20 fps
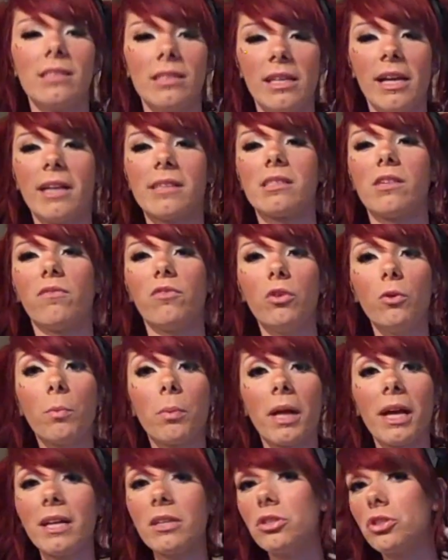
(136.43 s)
Yes, if you
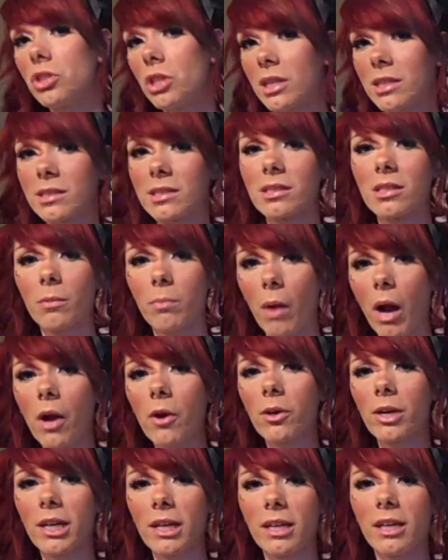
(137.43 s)
play just the
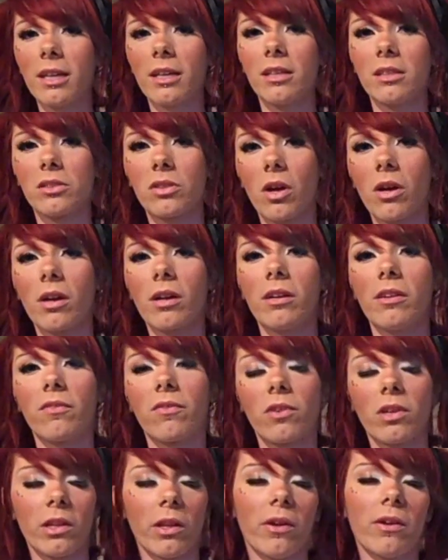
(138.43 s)
Power Gig guitar
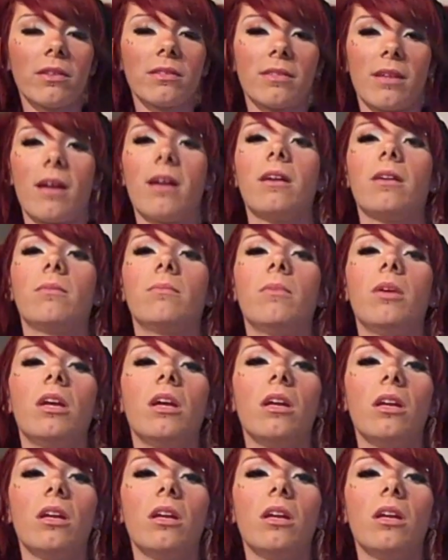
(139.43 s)
for a long time,